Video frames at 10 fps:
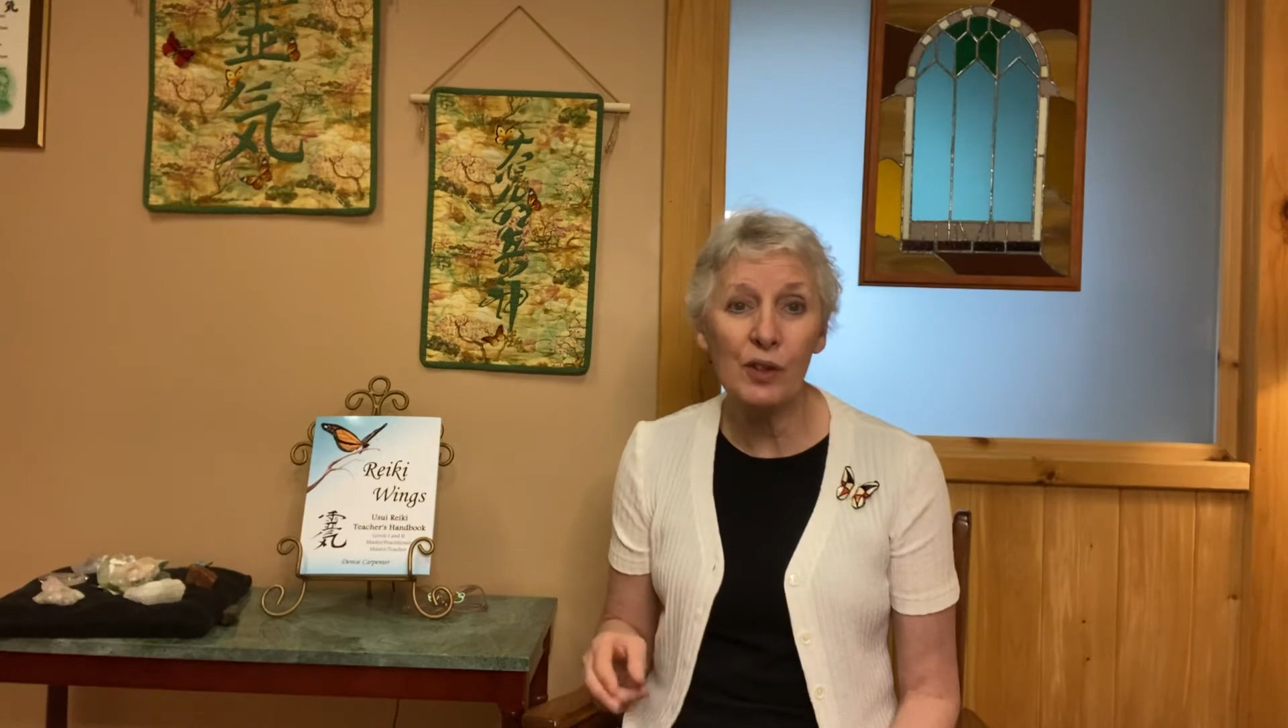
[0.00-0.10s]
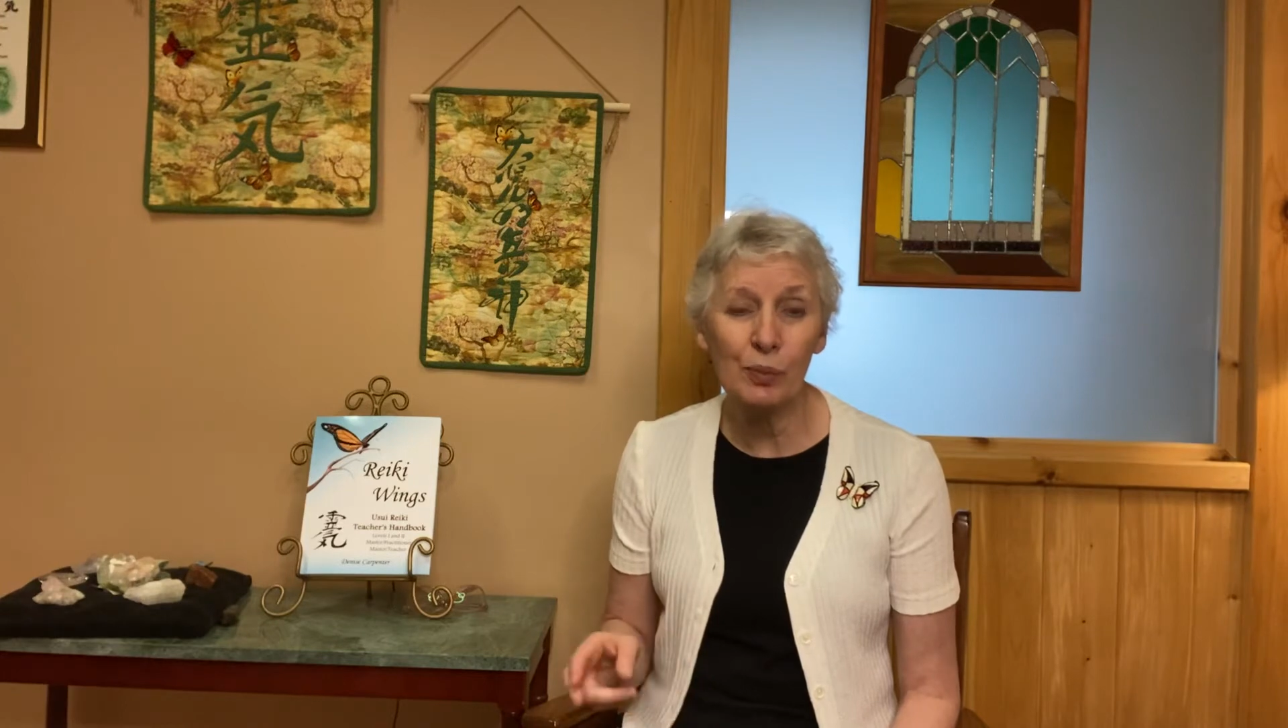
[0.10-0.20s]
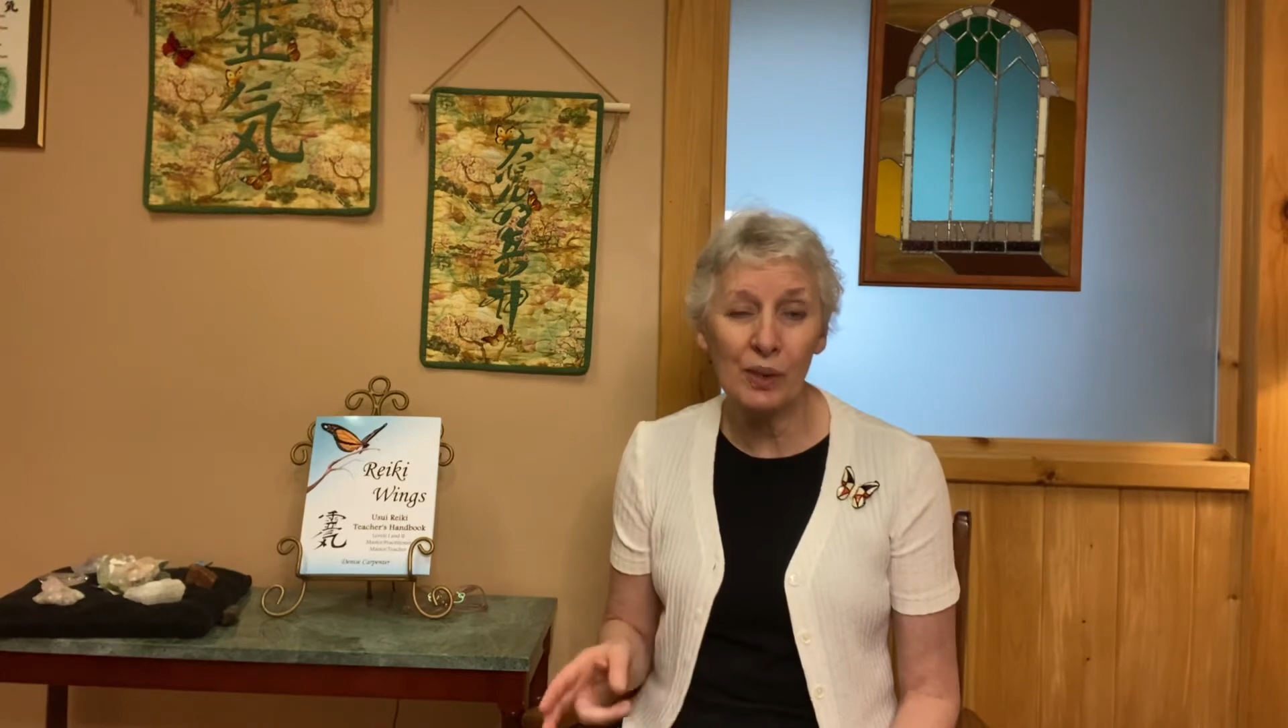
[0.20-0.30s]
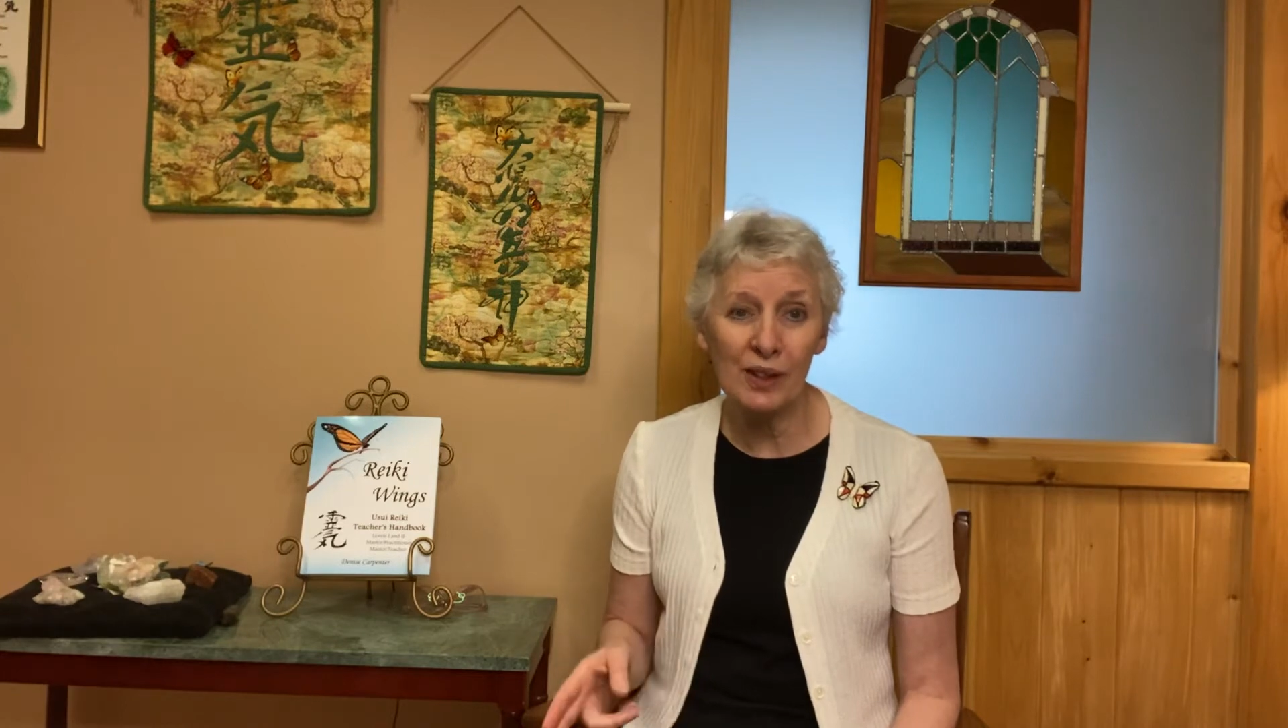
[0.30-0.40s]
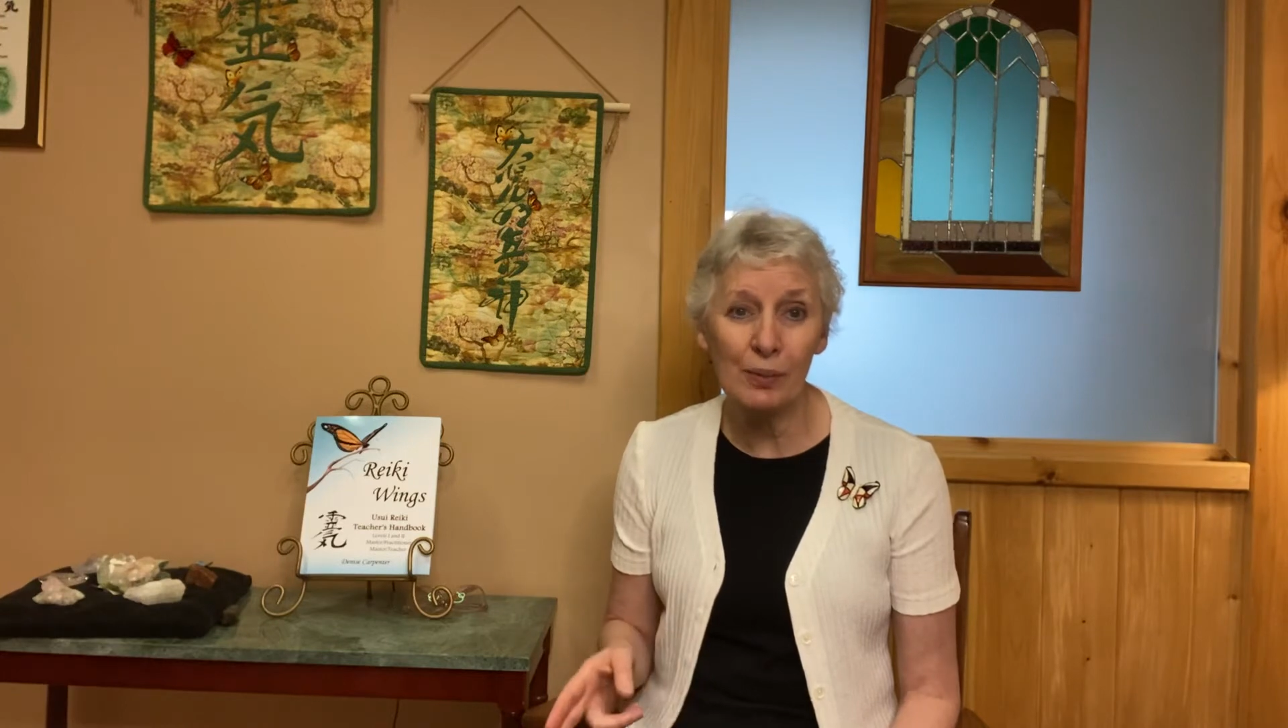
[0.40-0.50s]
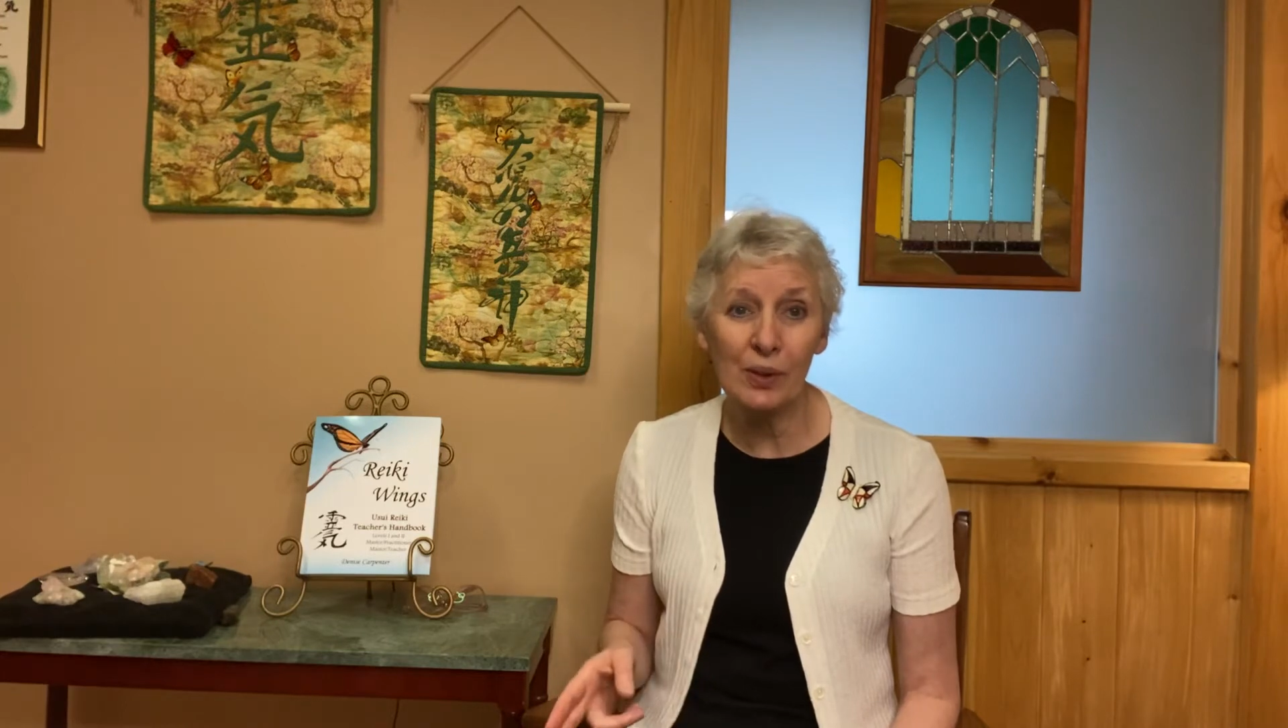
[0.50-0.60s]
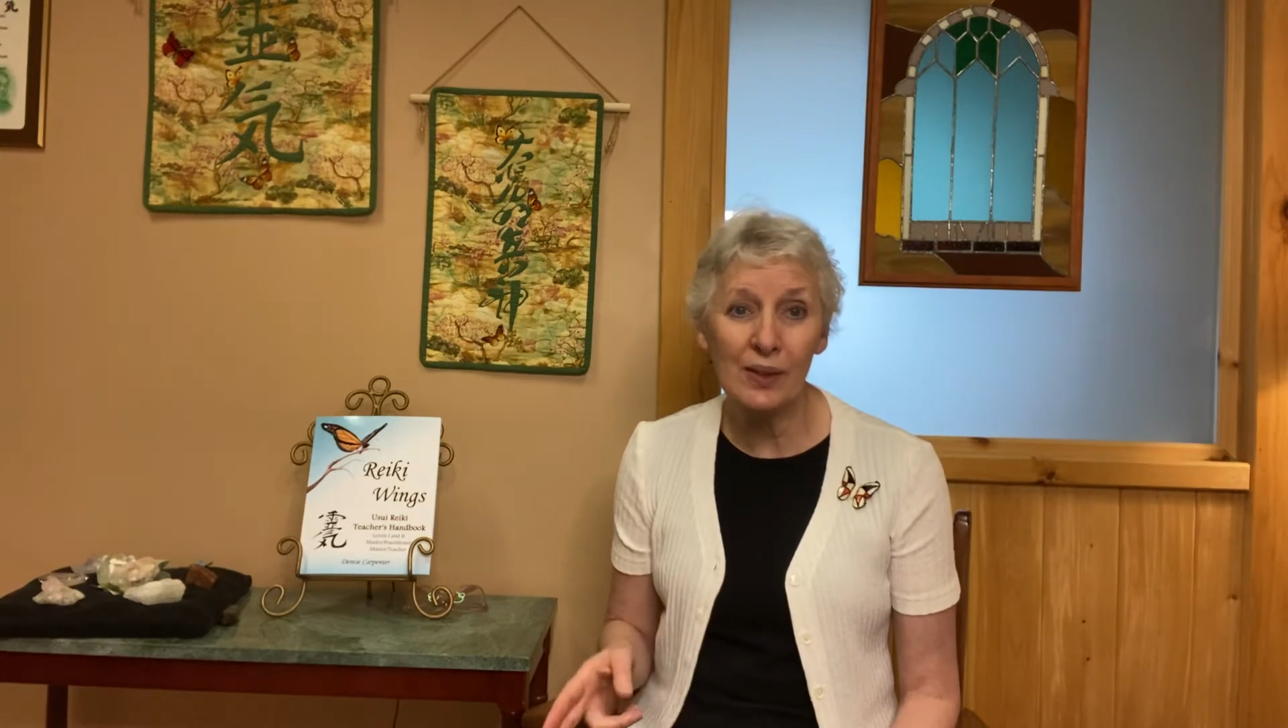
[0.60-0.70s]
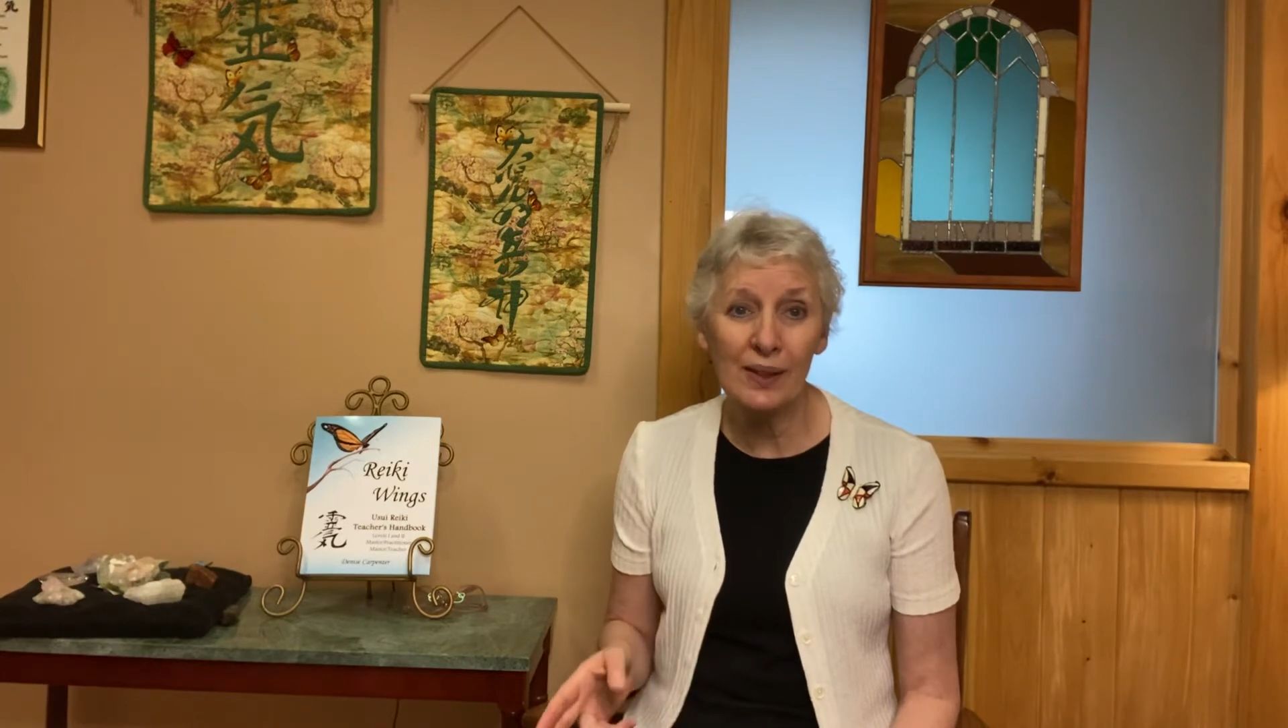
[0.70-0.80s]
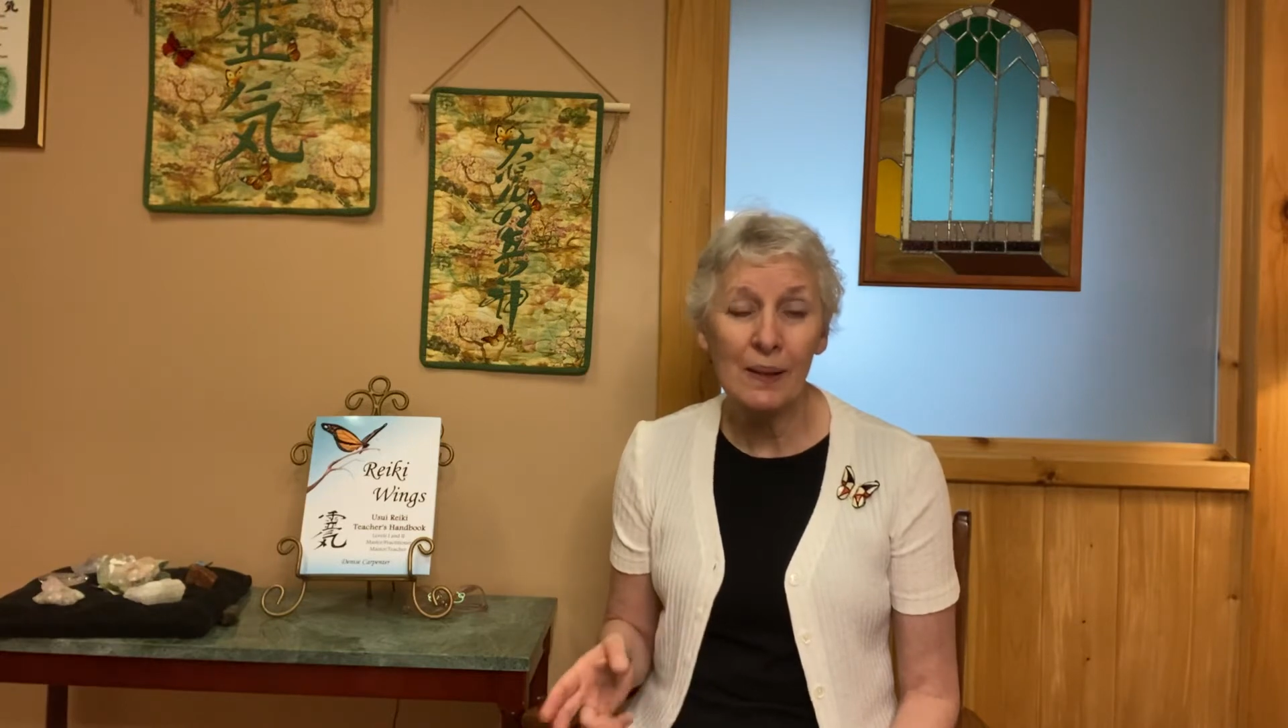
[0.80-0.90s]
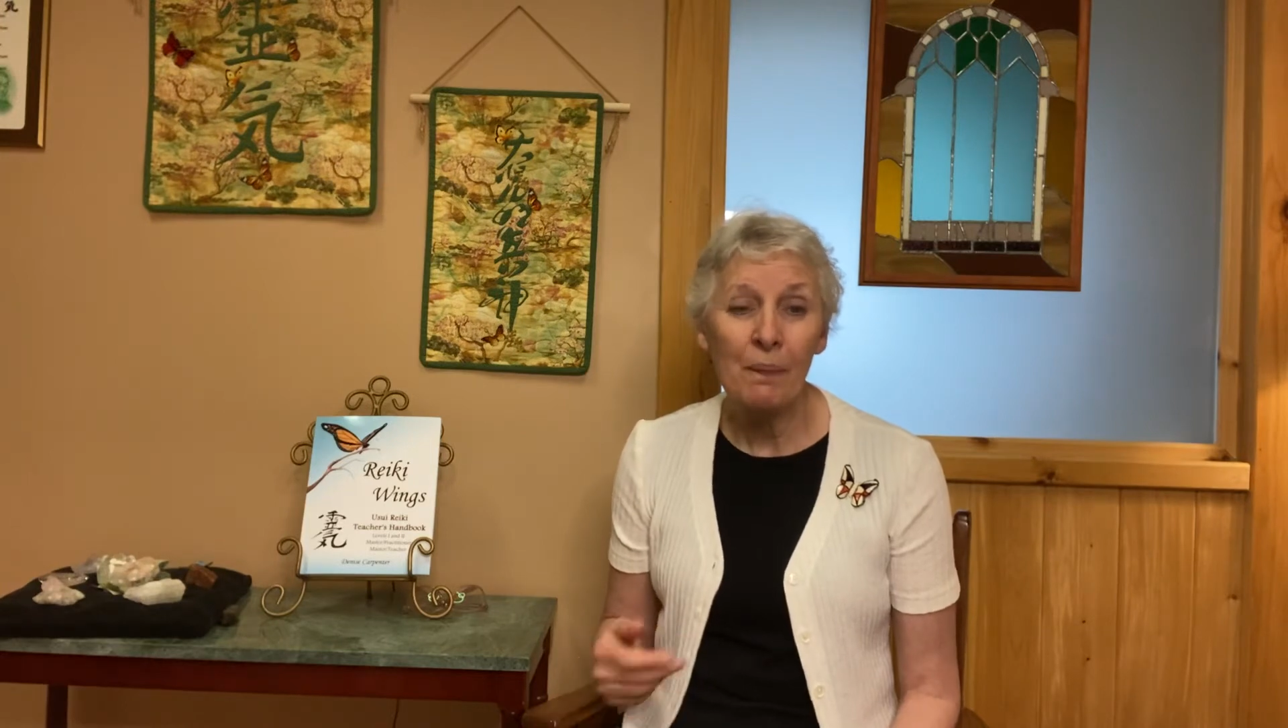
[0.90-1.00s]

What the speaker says: principles.